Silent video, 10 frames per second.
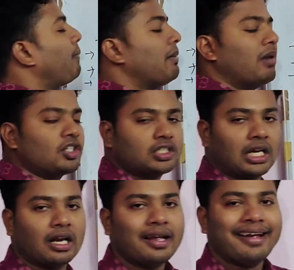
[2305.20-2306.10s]
of
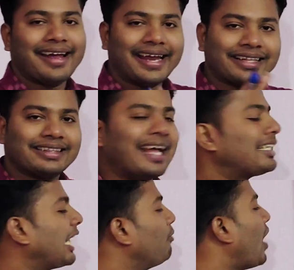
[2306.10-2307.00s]
emulsion, in
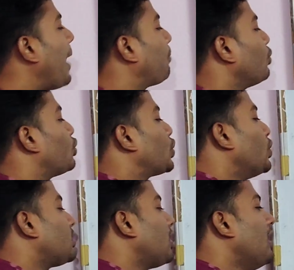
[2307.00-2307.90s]
that time you have to
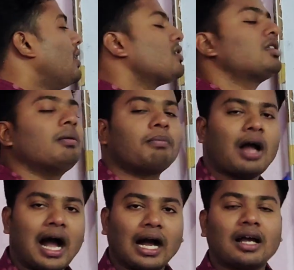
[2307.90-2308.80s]
choose
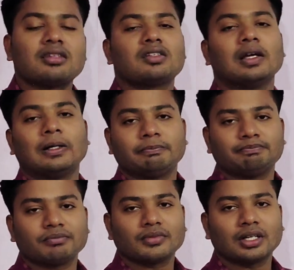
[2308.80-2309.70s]
some acacia.
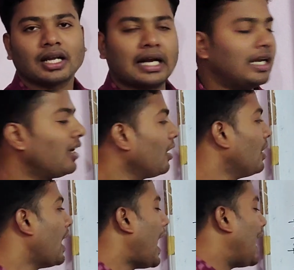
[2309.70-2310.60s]
Clear?
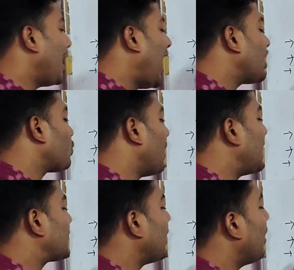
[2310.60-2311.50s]
And next
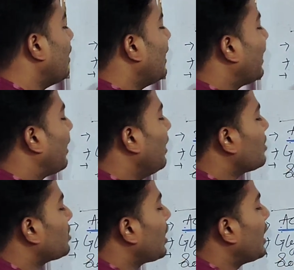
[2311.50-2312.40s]
one is the
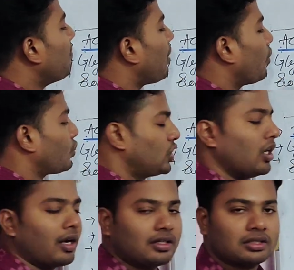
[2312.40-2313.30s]
glyceryl
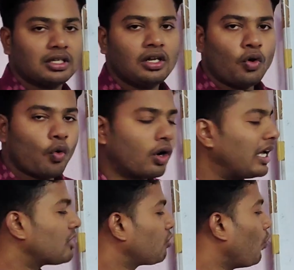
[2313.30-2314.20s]
monostearate.
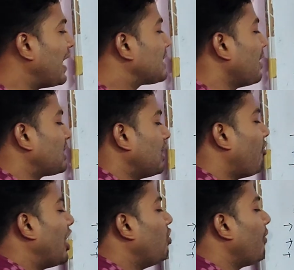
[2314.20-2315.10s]
Okay, so what is the HCl
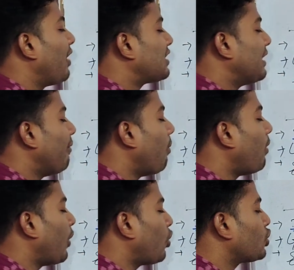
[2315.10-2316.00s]
value of glyceryl
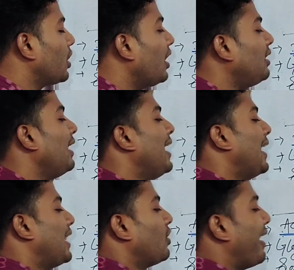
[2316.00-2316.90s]
monostearate?
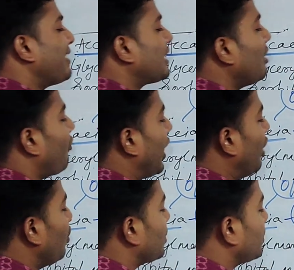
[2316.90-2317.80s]
And the HCl
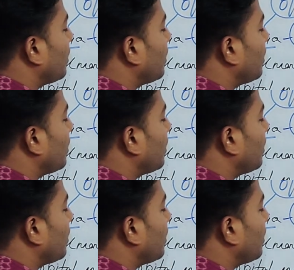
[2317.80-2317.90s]
value is